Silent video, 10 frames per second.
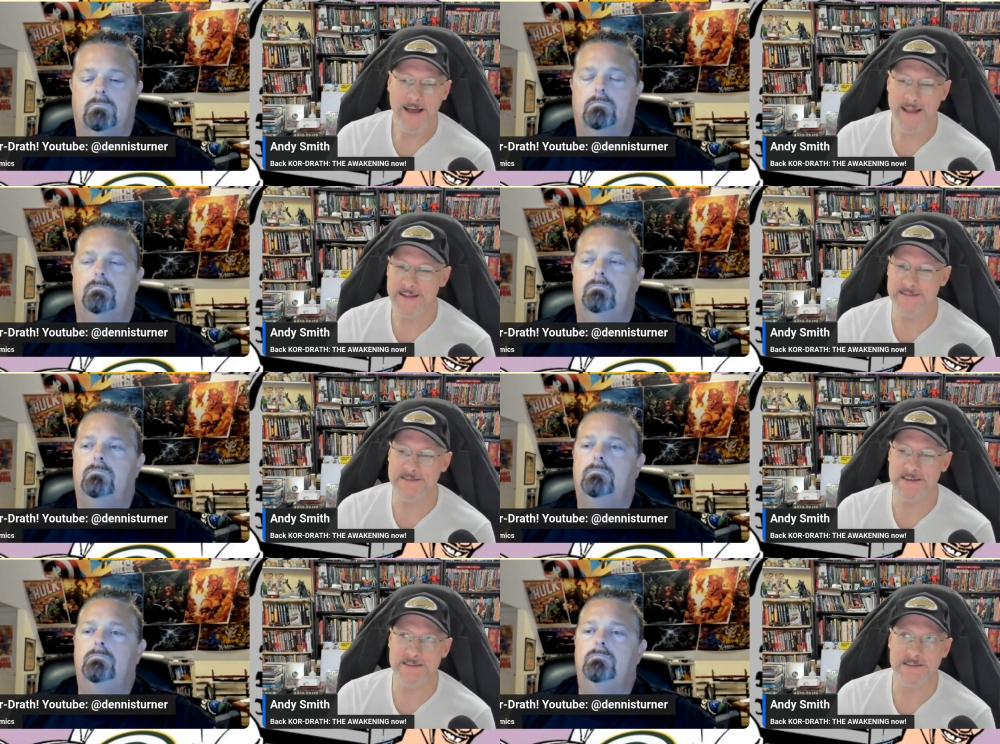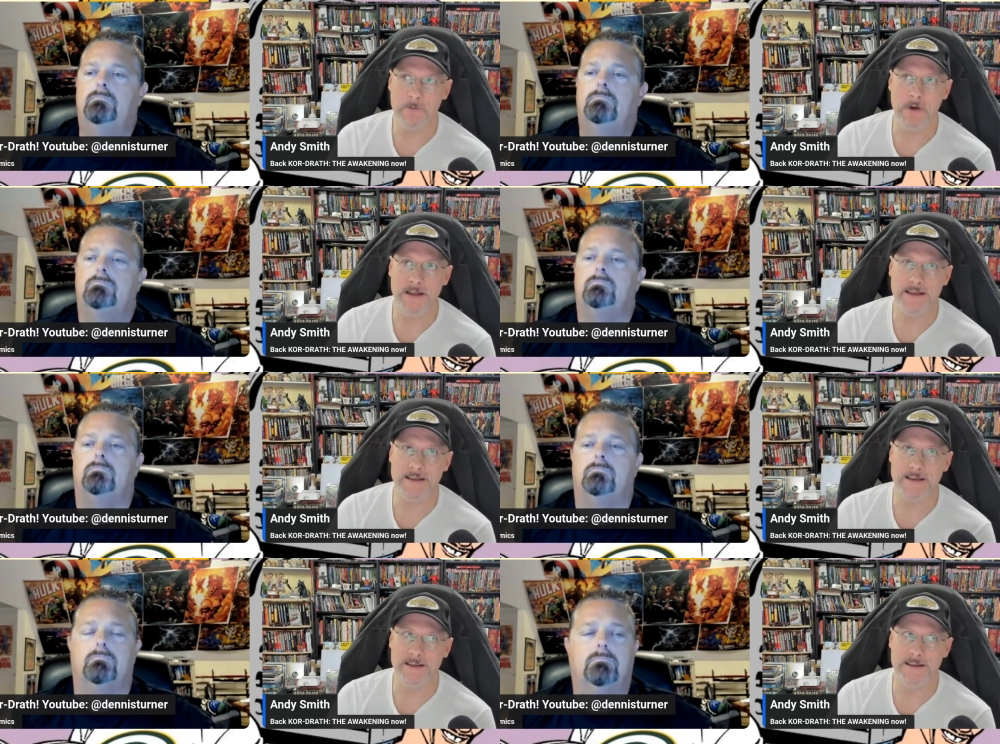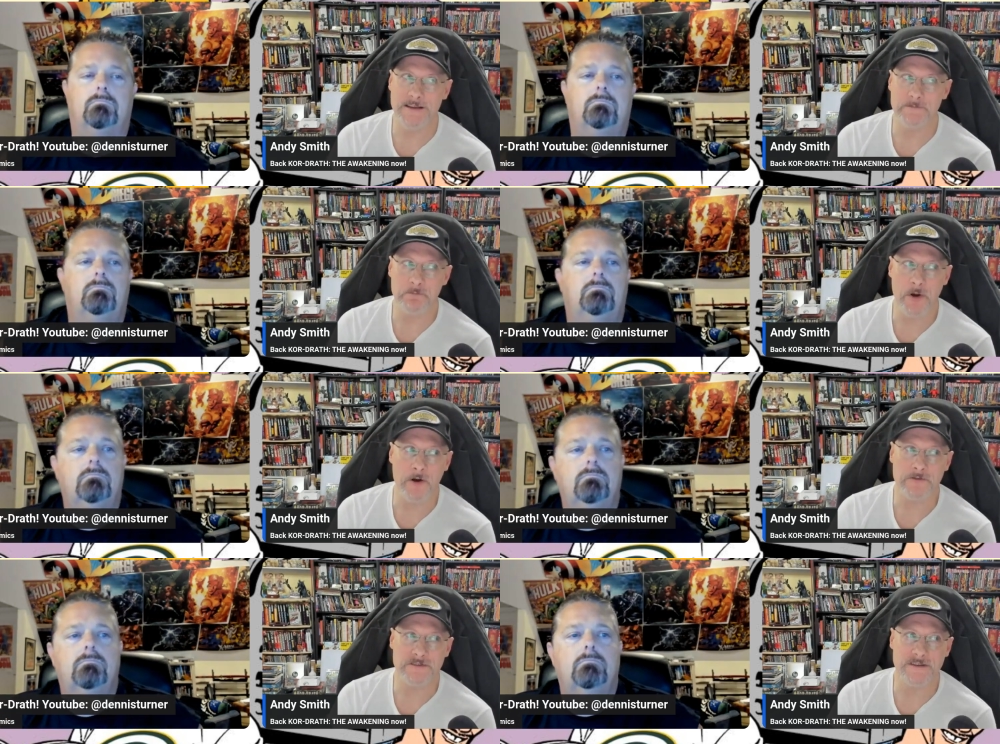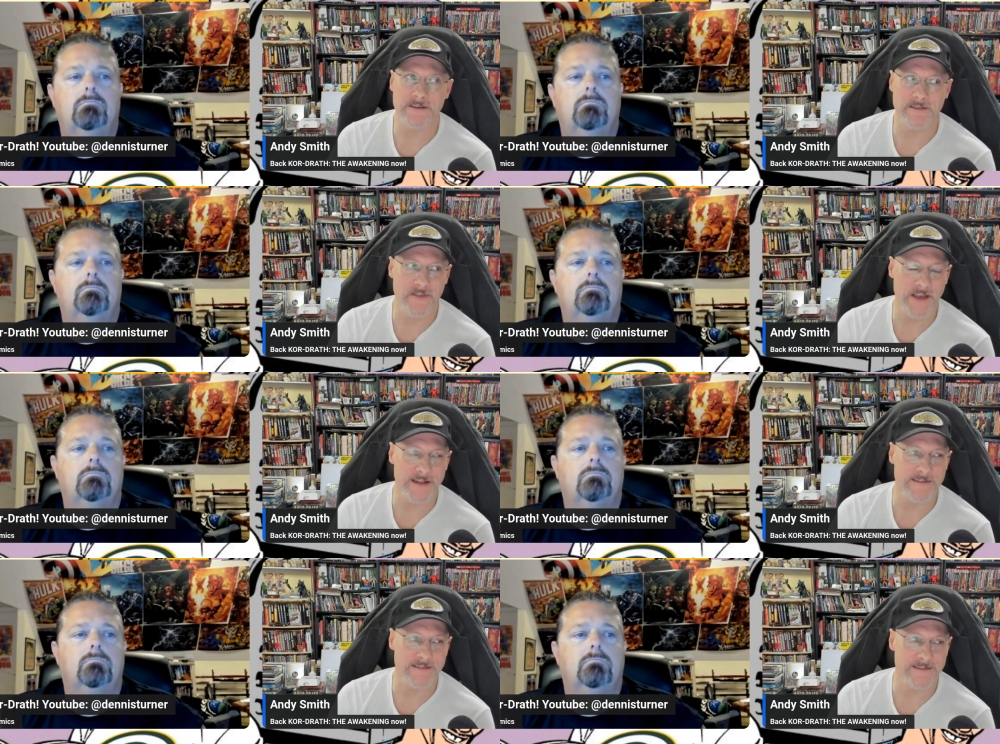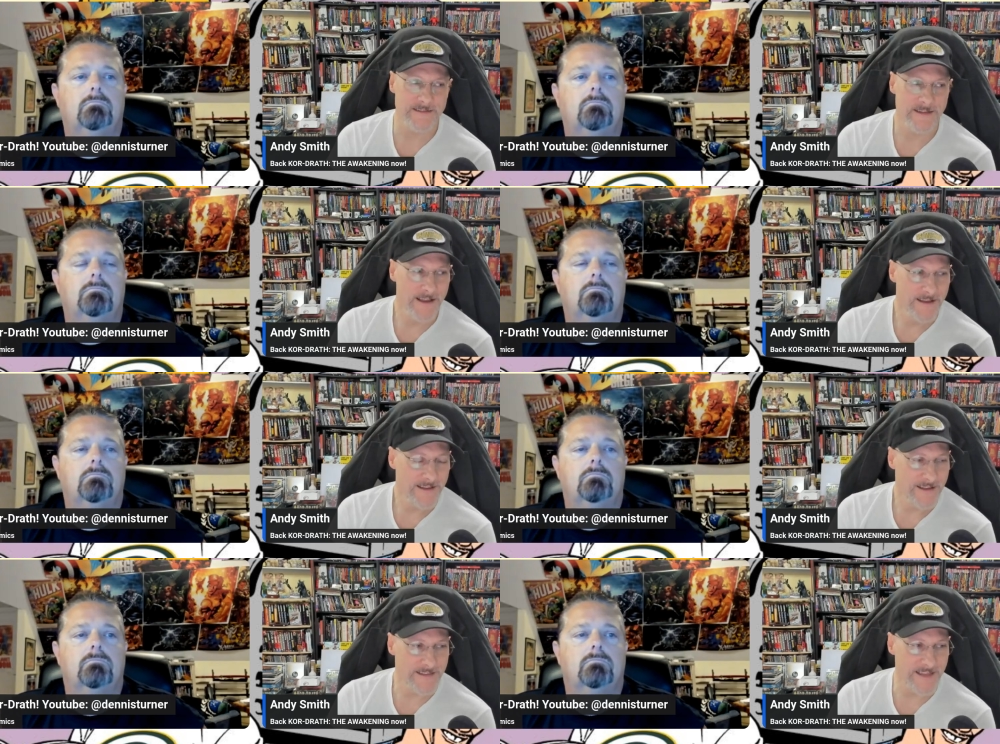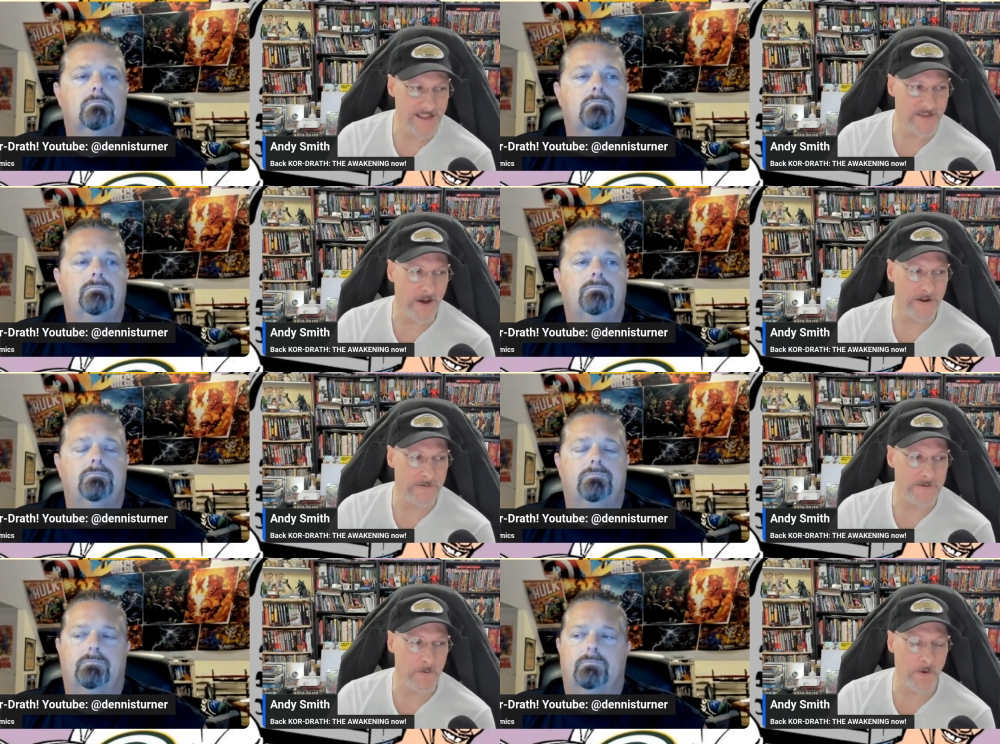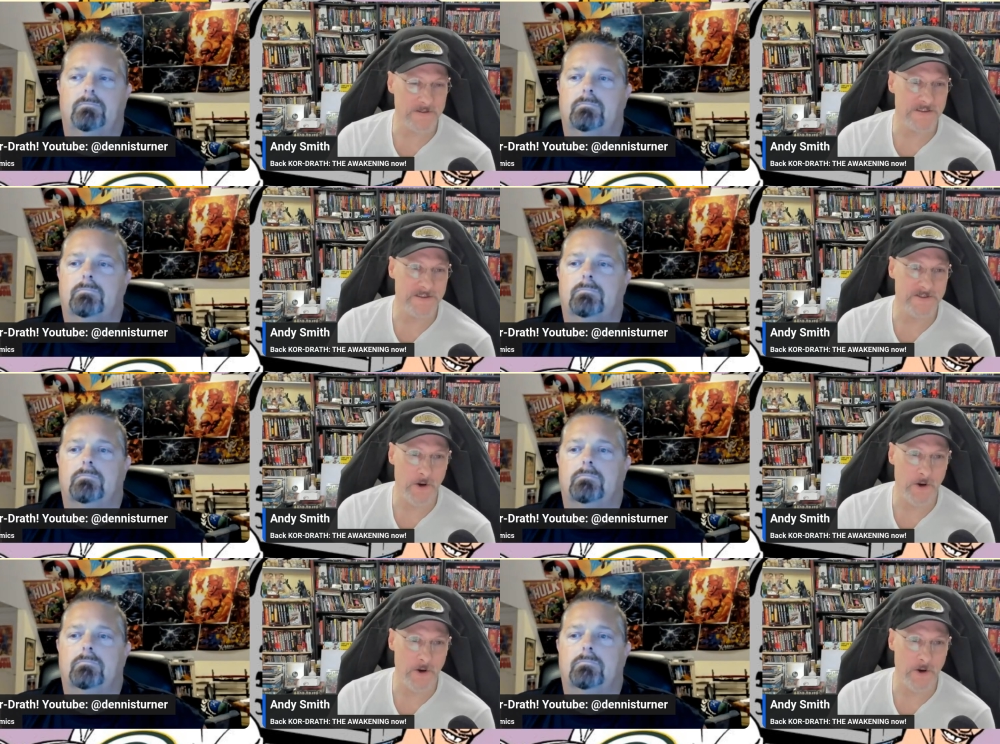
Speaker 1: I did see somebody post that they thought it was worse than